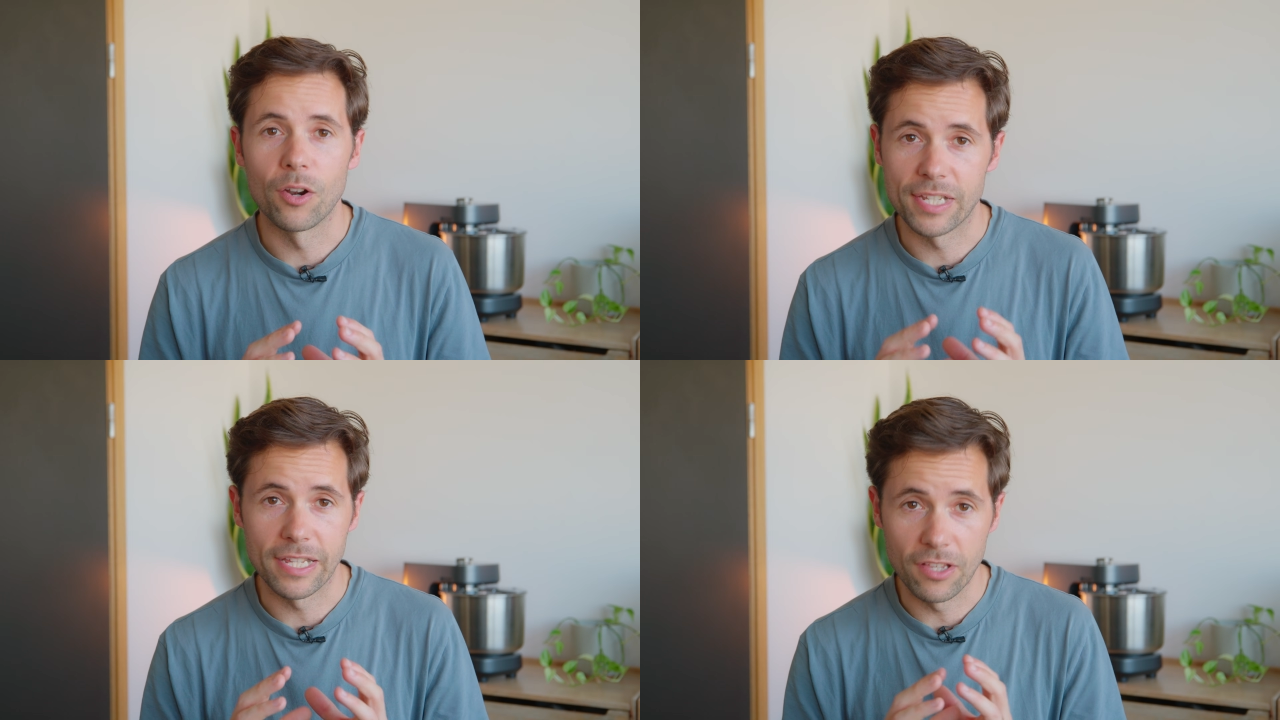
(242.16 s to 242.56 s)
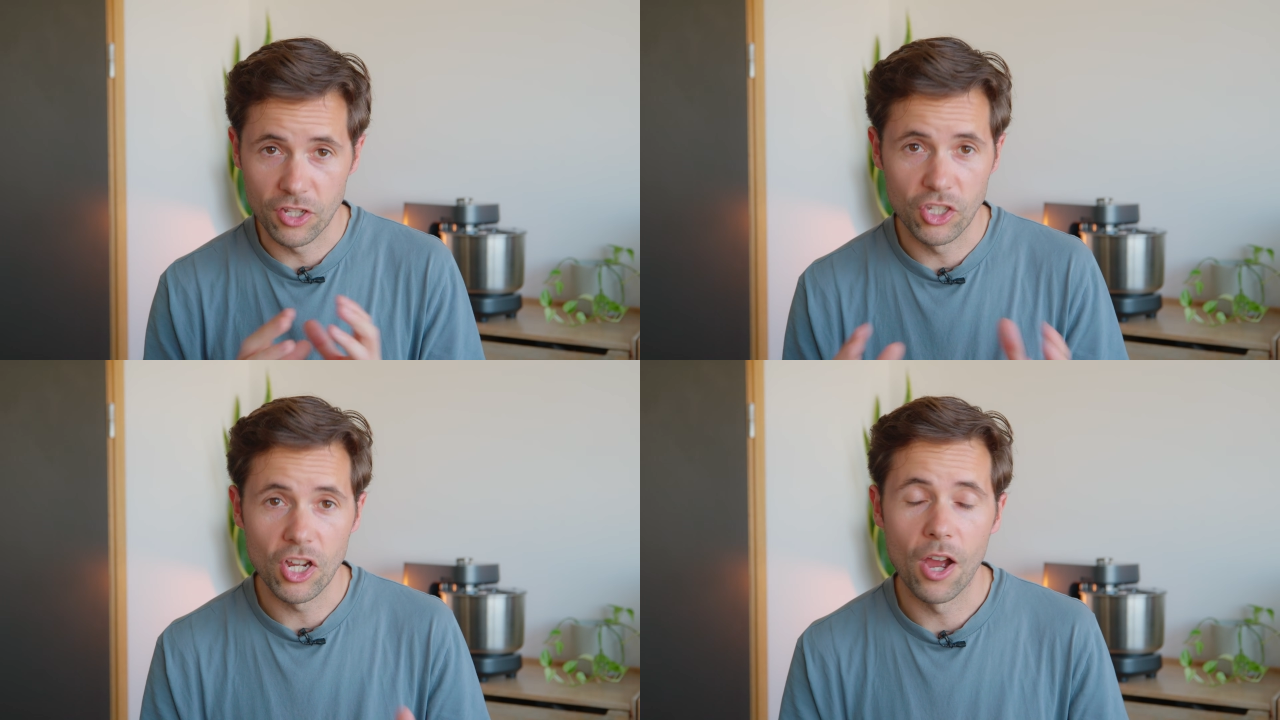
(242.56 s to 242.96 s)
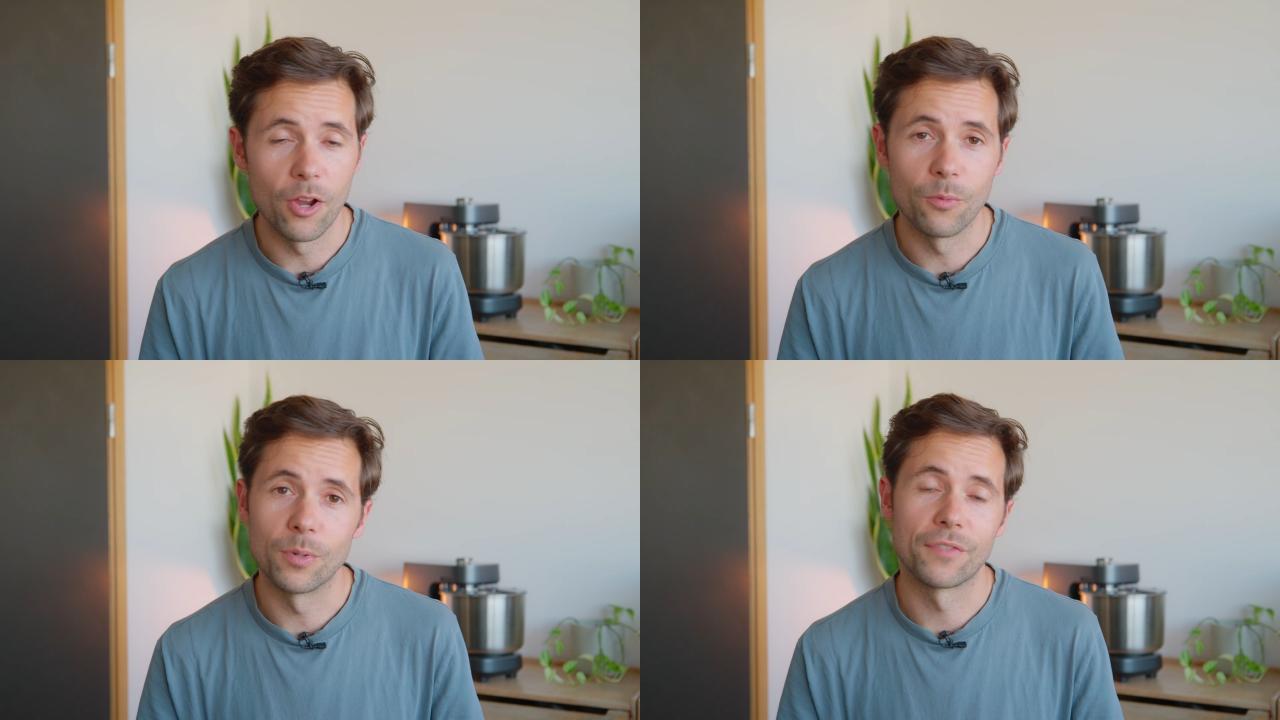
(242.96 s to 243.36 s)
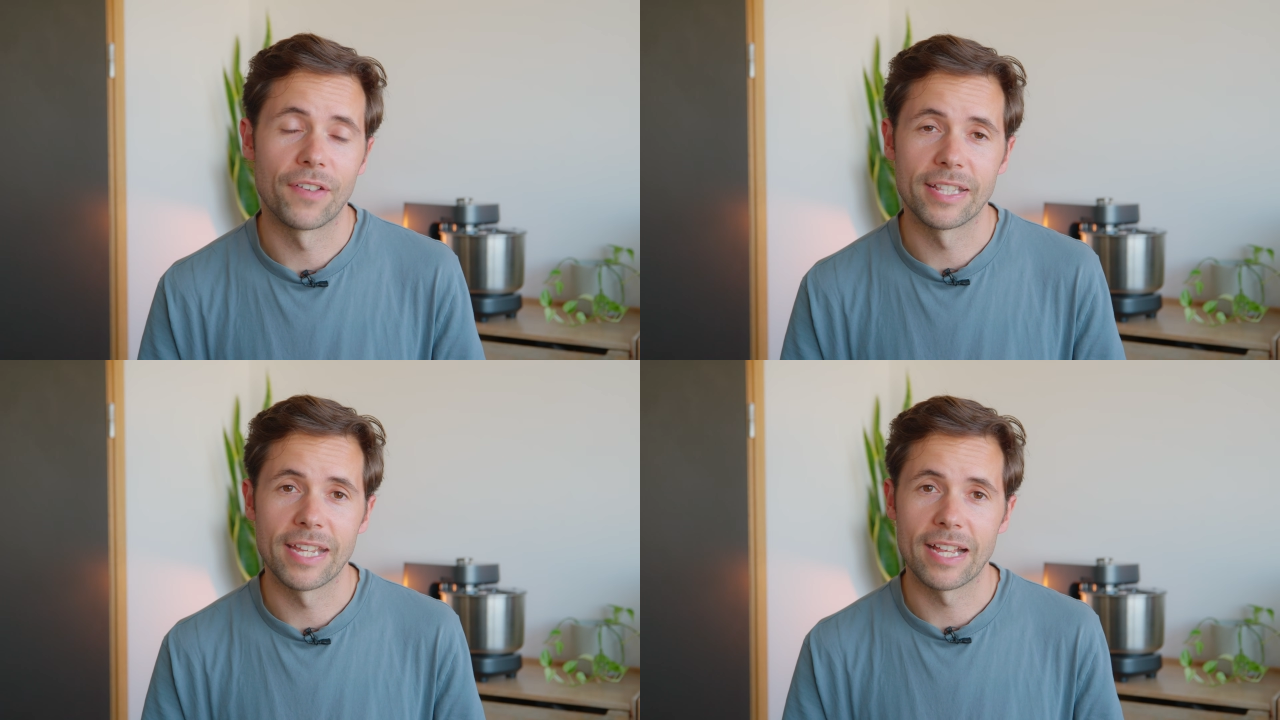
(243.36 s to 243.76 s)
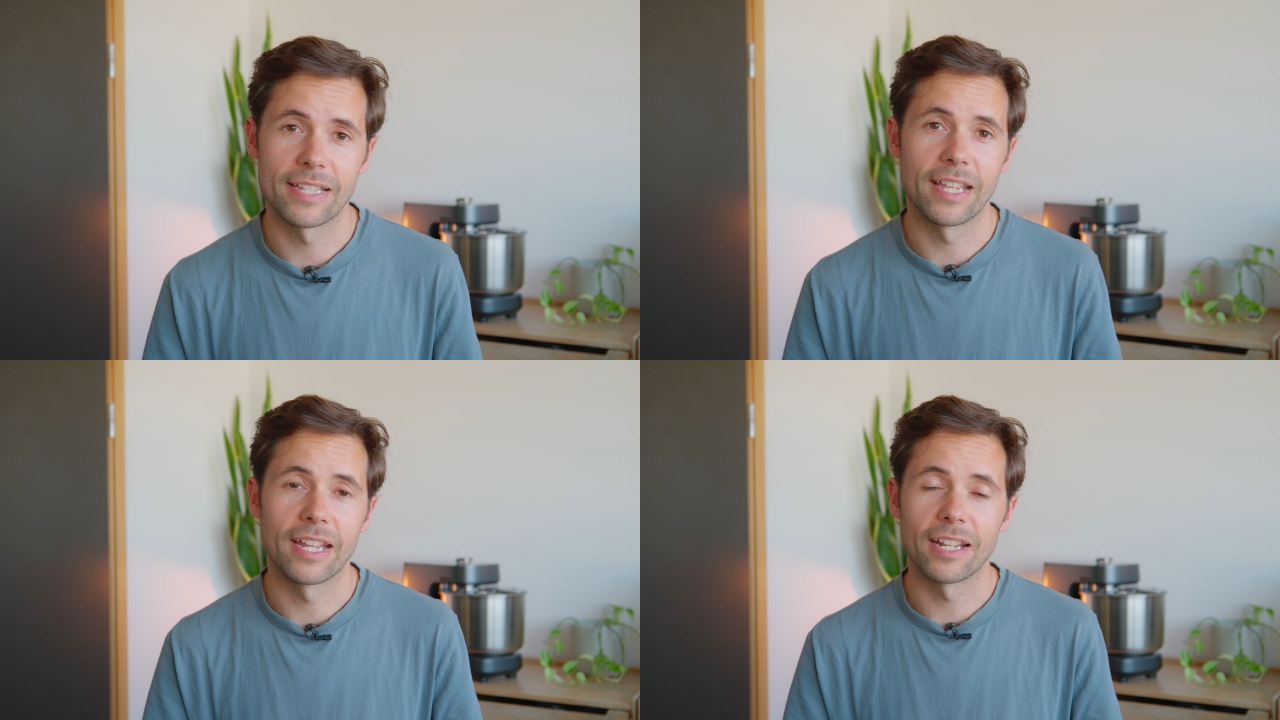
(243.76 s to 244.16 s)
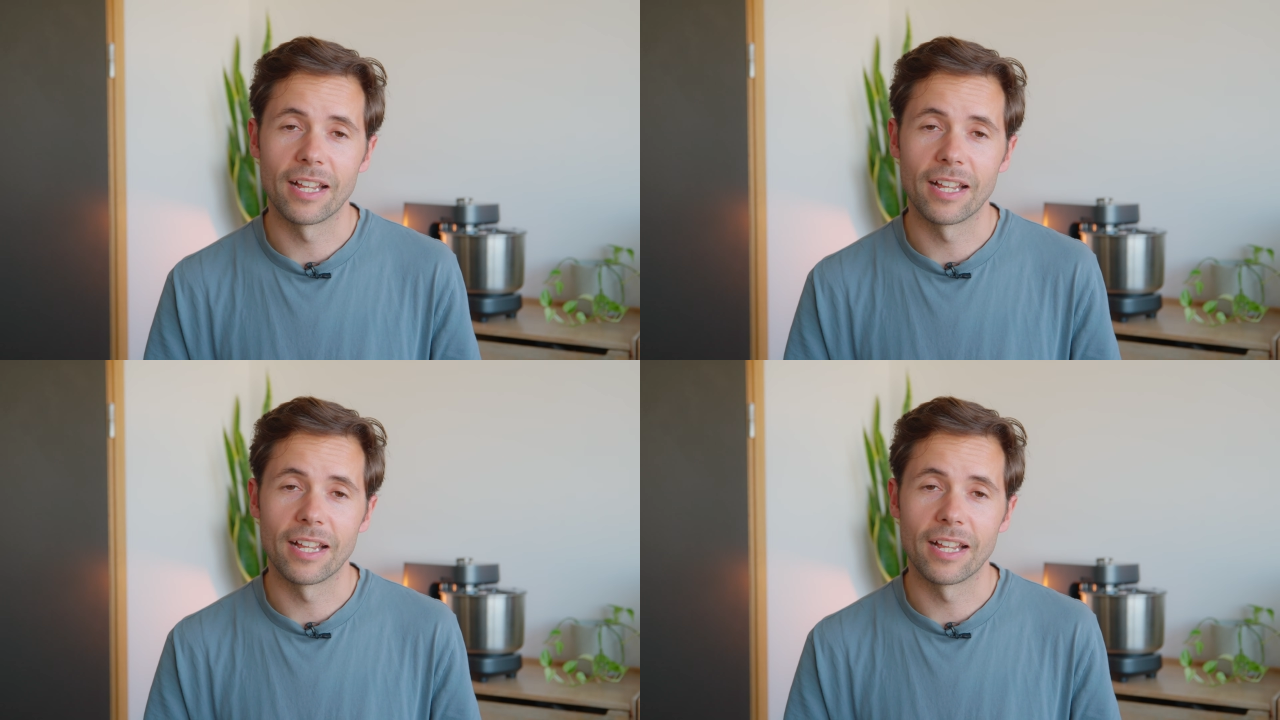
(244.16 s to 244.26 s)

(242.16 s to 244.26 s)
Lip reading: honestly, the dough was fantastic.